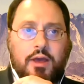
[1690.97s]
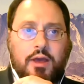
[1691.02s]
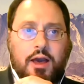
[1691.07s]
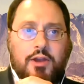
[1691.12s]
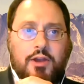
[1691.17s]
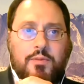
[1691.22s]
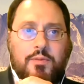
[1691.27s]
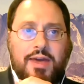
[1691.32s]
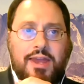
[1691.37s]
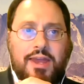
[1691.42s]

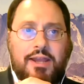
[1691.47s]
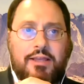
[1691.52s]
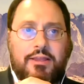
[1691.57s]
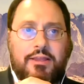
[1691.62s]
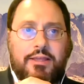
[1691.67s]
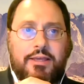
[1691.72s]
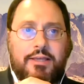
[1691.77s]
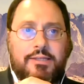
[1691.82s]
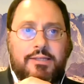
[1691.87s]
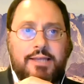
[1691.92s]

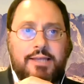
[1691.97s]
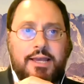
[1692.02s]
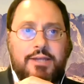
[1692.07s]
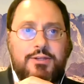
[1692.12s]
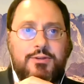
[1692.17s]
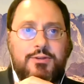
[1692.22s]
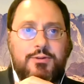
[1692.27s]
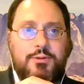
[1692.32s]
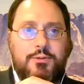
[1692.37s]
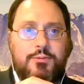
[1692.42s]
automatically
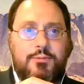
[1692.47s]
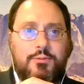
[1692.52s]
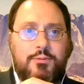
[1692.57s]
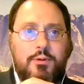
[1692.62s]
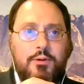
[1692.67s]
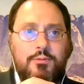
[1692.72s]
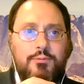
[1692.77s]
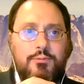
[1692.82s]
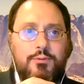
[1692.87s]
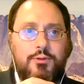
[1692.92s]
assigned to
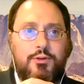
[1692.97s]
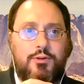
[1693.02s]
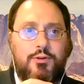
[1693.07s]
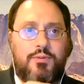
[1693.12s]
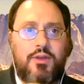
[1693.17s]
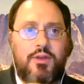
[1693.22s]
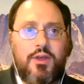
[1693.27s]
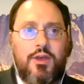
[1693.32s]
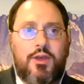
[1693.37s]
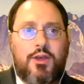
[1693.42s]
a room.